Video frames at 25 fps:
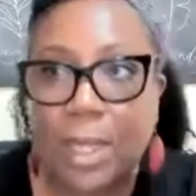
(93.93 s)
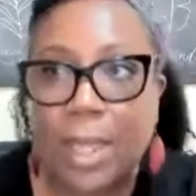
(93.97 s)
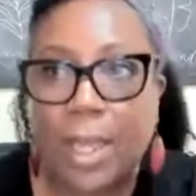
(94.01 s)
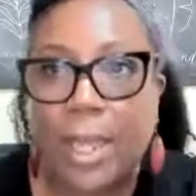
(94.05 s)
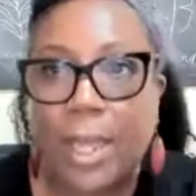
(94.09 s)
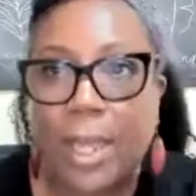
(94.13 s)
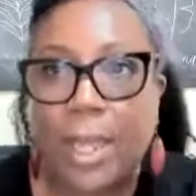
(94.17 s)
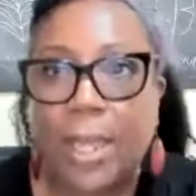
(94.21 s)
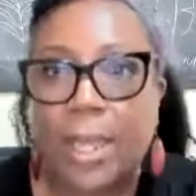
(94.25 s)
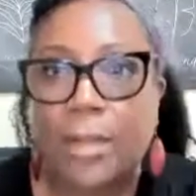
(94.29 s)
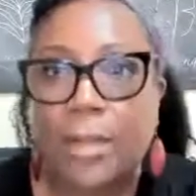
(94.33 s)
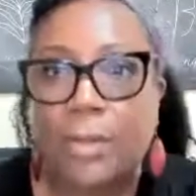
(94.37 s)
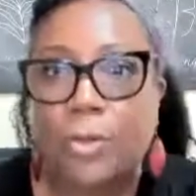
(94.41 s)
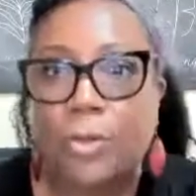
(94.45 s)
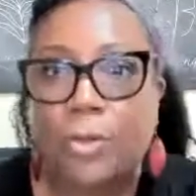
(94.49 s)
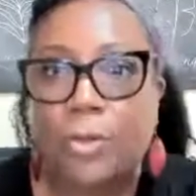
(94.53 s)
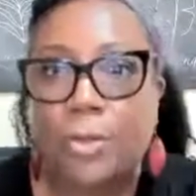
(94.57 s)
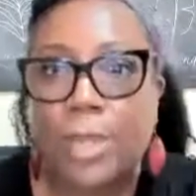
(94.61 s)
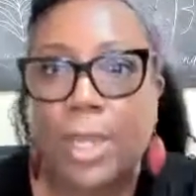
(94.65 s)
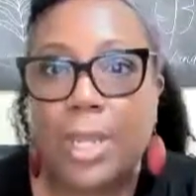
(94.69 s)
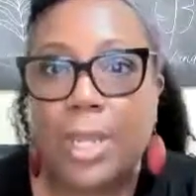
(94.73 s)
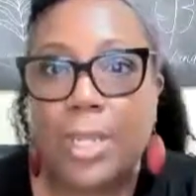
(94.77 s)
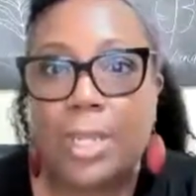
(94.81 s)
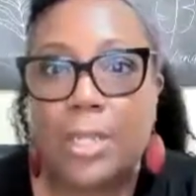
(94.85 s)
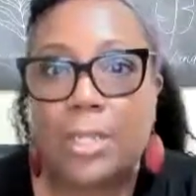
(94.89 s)
and
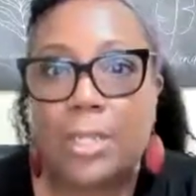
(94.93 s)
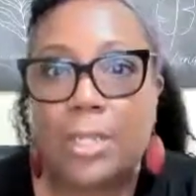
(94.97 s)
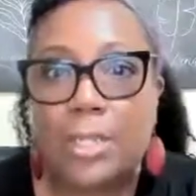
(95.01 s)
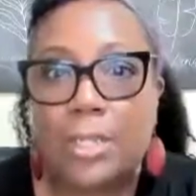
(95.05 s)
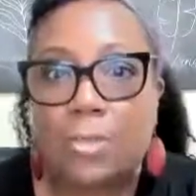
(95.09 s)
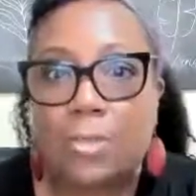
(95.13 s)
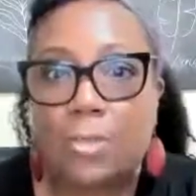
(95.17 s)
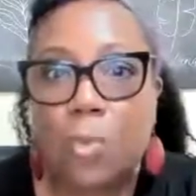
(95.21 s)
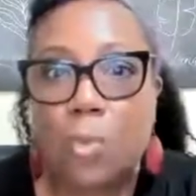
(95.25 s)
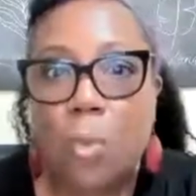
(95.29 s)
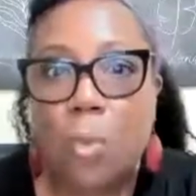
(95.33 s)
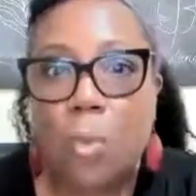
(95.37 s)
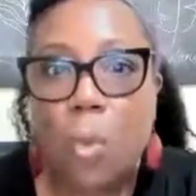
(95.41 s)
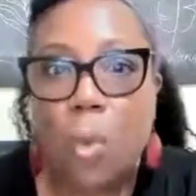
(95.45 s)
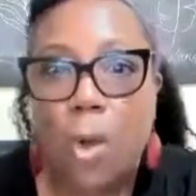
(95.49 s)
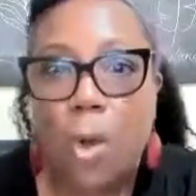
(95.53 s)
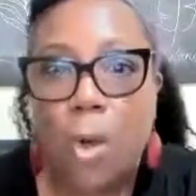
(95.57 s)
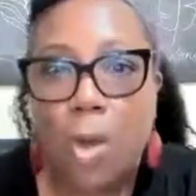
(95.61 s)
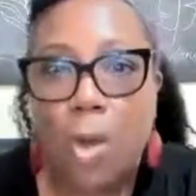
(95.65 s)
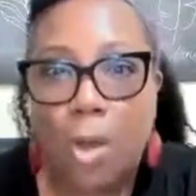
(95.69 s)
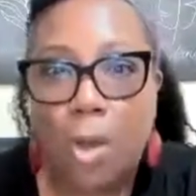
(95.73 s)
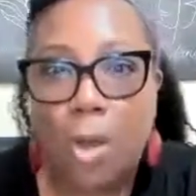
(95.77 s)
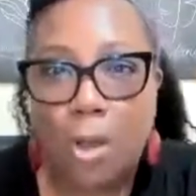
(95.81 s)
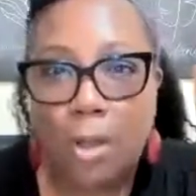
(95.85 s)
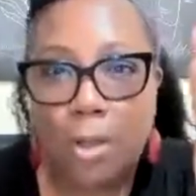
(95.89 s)
creating this
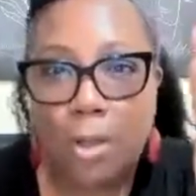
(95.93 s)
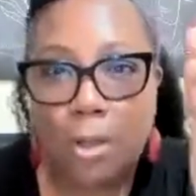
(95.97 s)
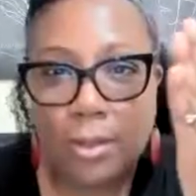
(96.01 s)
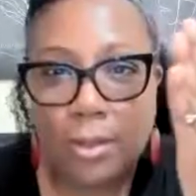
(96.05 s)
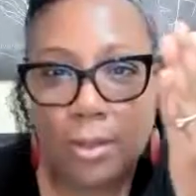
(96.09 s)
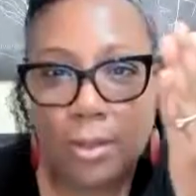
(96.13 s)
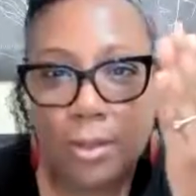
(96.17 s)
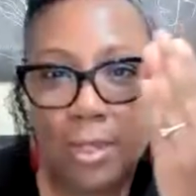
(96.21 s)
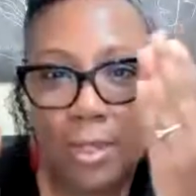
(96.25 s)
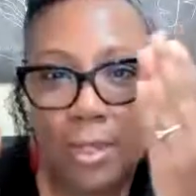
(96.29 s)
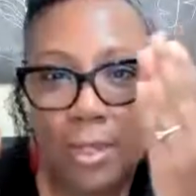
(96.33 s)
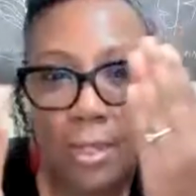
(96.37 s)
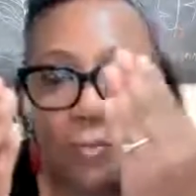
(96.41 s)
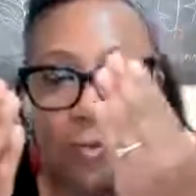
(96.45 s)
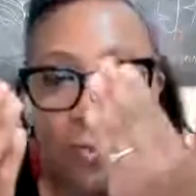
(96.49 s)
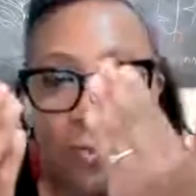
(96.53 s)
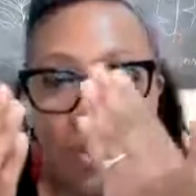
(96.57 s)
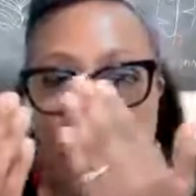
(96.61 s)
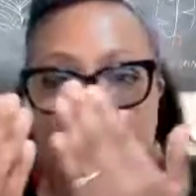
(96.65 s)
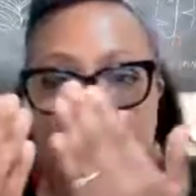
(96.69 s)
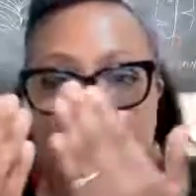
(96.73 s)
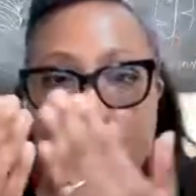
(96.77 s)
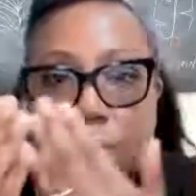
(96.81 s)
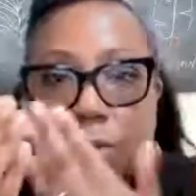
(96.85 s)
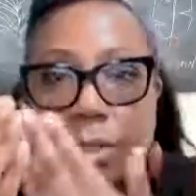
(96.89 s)
wall of
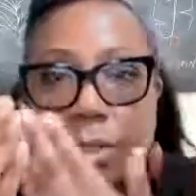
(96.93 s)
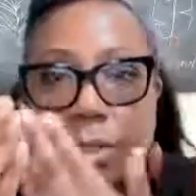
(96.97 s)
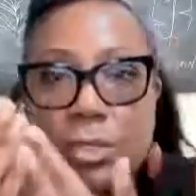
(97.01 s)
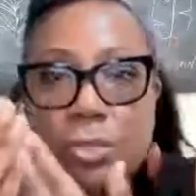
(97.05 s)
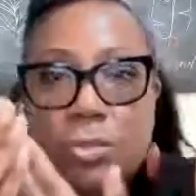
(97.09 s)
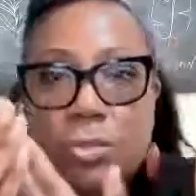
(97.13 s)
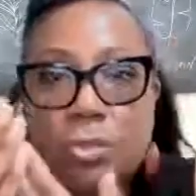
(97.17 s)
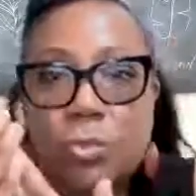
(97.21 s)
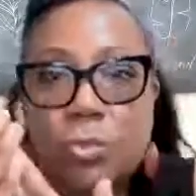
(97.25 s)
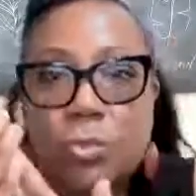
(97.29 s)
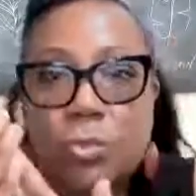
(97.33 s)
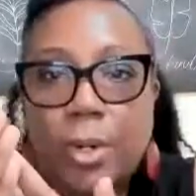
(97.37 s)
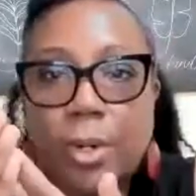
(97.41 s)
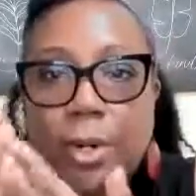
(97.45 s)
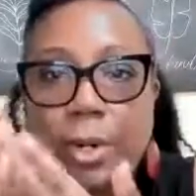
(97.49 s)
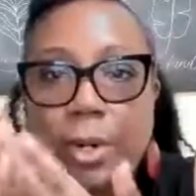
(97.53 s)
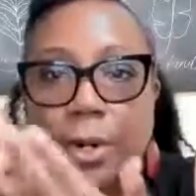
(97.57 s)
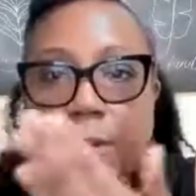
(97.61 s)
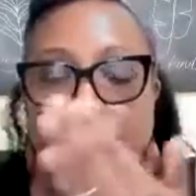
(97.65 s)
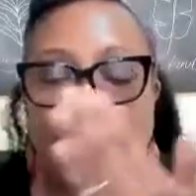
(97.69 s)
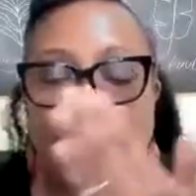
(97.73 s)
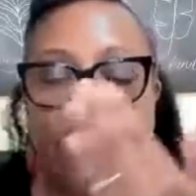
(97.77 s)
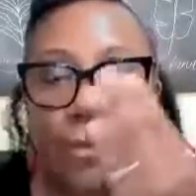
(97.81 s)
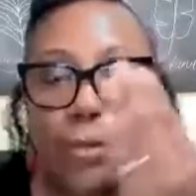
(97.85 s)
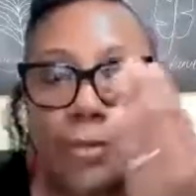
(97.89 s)
distrust
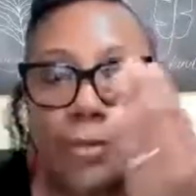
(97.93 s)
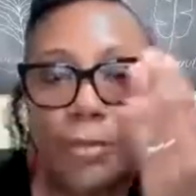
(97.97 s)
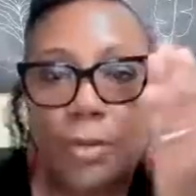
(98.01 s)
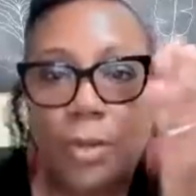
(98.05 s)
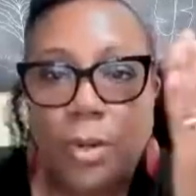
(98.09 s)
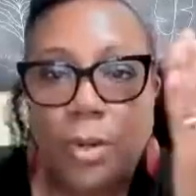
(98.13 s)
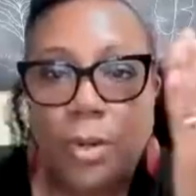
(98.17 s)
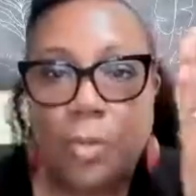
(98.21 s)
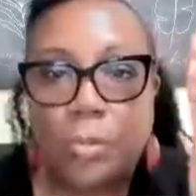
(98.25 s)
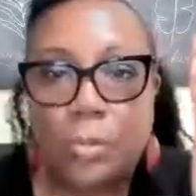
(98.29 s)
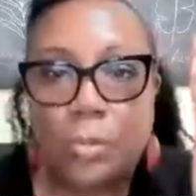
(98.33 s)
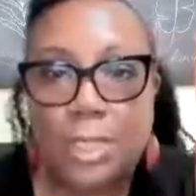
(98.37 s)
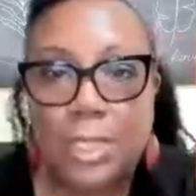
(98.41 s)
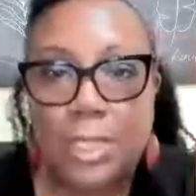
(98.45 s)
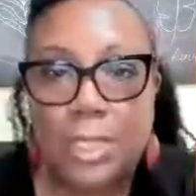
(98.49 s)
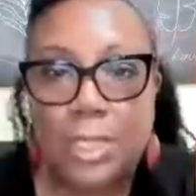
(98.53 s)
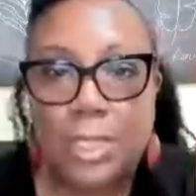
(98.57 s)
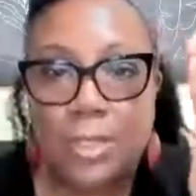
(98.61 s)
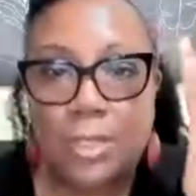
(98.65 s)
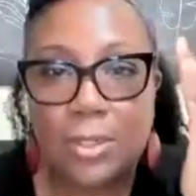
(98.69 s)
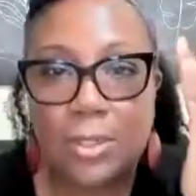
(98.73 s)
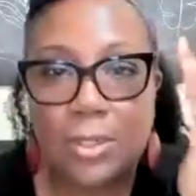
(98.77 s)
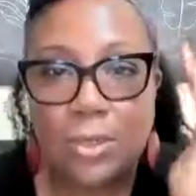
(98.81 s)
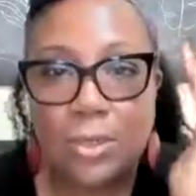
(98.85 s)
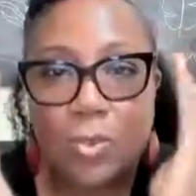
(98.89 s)
where only
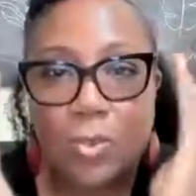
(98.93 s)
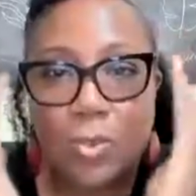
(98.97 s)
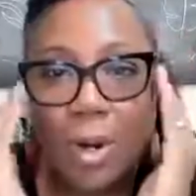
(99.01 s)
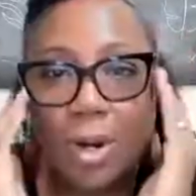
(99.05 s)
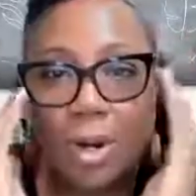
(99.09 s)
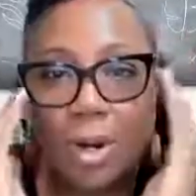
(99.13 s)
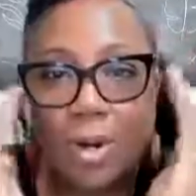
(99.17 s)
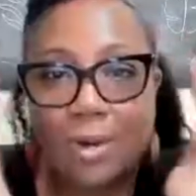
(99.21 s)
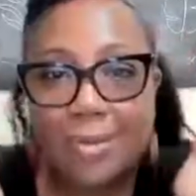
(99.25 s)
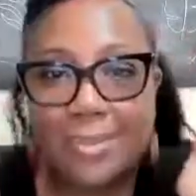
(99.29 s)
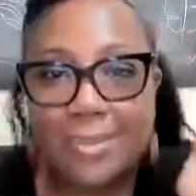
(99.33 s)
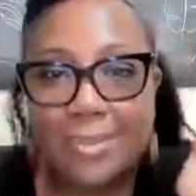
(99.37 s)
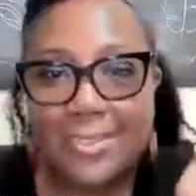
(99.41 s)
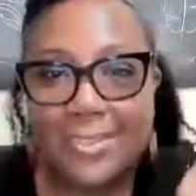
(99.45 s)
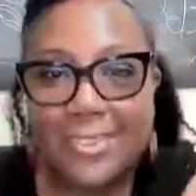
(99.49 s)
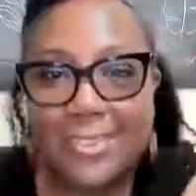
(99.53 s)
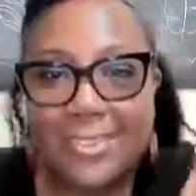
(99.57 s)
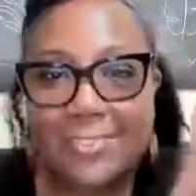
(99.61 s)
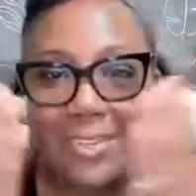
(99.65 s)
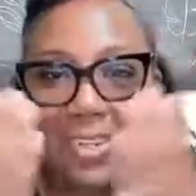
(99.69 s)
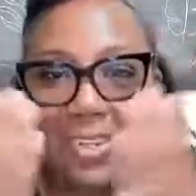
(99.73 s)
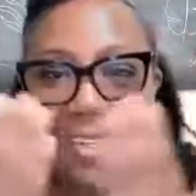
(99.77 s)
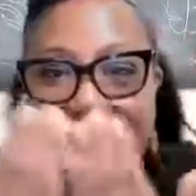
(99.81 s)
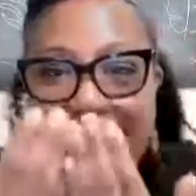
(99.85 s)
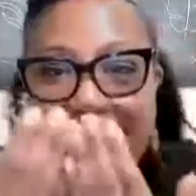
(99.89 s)
you are
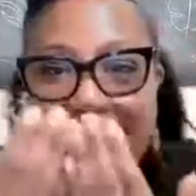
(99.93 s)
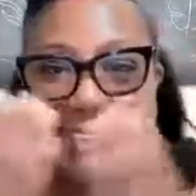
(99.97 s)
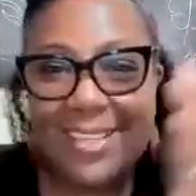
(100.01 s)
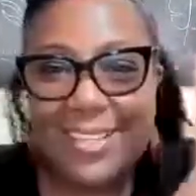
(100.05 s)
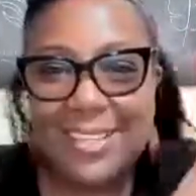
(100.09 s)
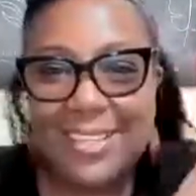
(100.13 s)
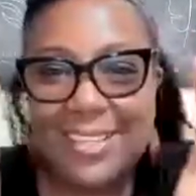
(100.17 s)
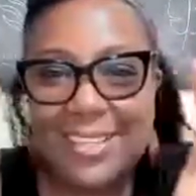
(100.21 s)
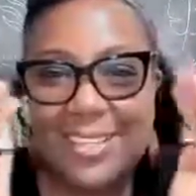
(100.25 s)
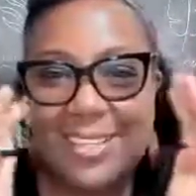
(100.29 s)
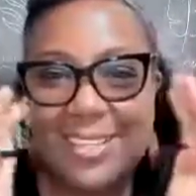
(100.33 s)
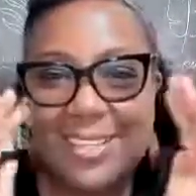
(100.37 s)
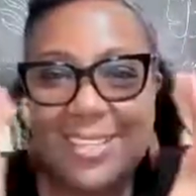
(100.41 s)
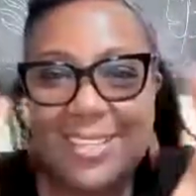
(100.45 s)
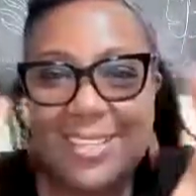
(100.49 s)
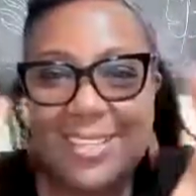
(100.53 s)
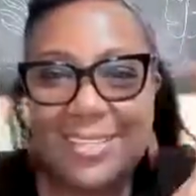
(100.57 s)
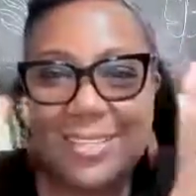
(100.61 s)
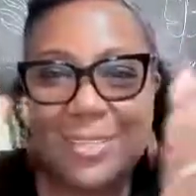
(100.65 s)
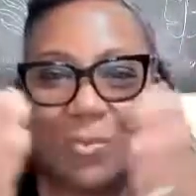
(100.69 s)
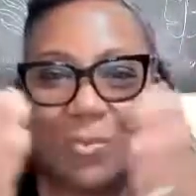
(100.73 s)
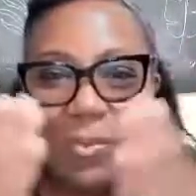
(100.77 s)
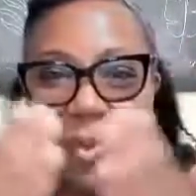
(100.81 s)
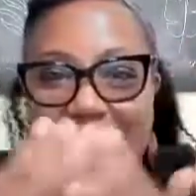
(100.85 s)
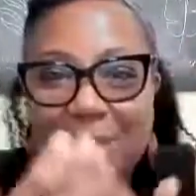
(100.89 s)
living in this
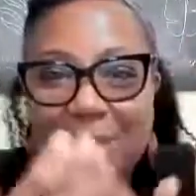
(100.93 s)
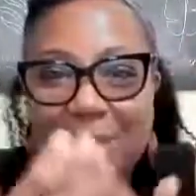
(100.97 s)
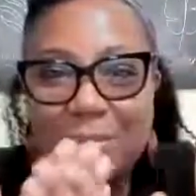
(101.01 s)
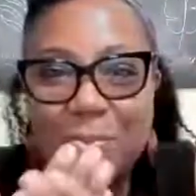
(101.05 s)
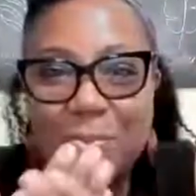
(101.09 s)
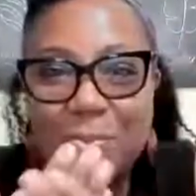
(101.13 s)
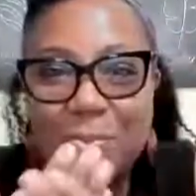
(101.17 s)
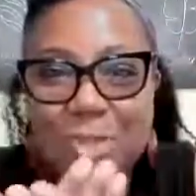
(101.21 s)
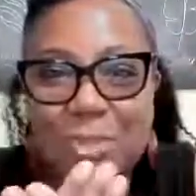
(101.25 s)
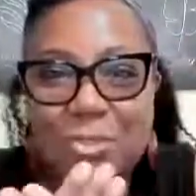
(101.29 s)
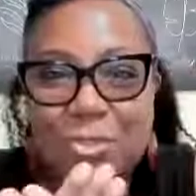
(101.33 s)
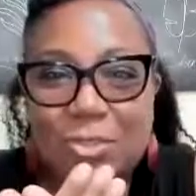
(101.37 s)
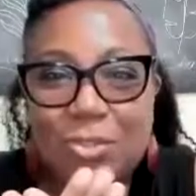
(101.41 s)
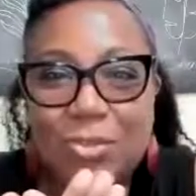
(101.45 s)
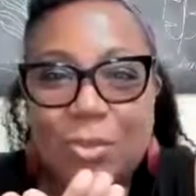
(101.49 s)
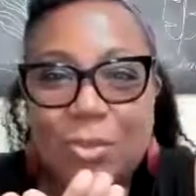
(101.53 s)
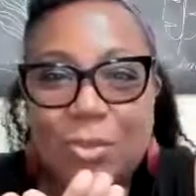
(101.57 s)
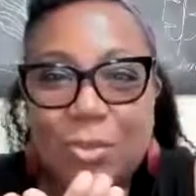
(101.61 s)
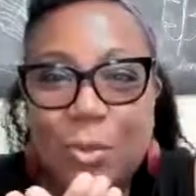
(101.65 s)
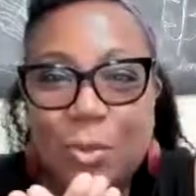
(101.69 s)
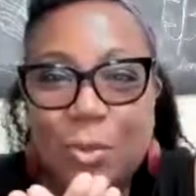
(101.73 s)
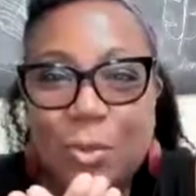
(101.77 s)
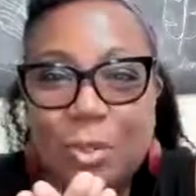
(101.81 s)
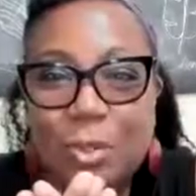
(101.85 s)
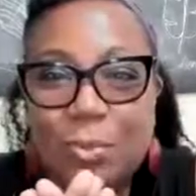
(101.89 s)
space because you're
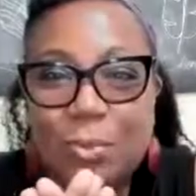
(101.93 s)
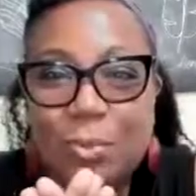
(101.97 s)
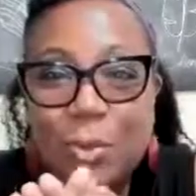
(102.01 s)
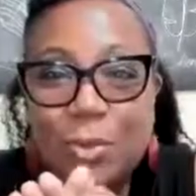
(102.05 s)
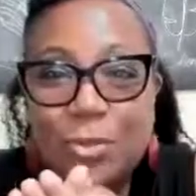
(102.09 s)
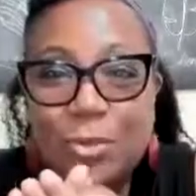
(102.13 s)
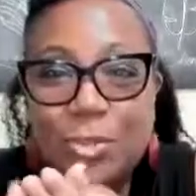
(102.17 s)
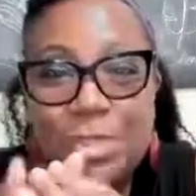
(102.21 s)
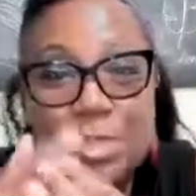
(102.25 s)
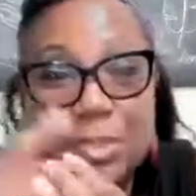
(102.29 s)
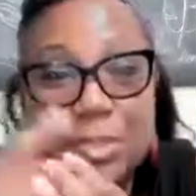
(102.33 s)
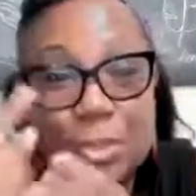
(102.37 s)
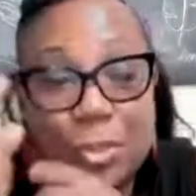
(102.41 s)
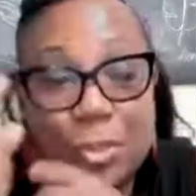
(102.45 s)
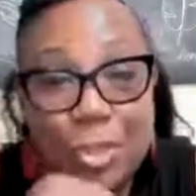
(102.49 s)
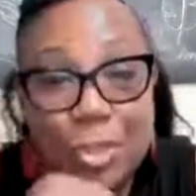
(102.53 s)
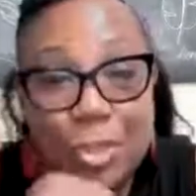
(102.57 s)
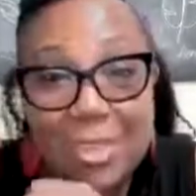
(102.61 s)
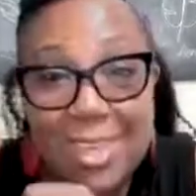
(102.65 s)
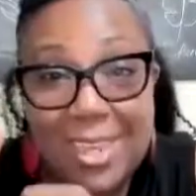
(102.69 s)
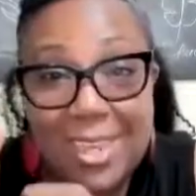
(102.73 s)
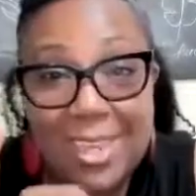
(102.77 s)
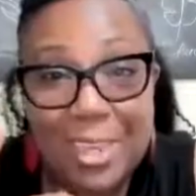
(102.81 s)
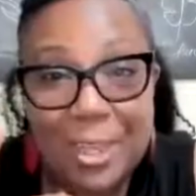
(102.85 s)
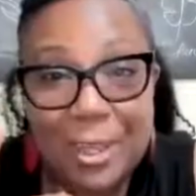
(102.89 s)
the only person. So you
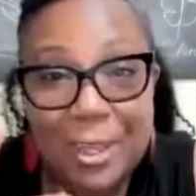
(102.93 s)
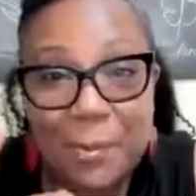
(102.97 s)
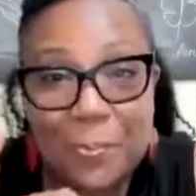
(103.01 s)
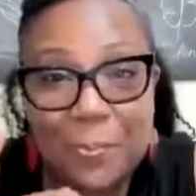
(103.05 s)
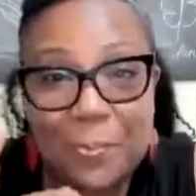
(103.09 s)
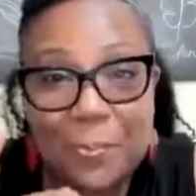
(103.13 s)
think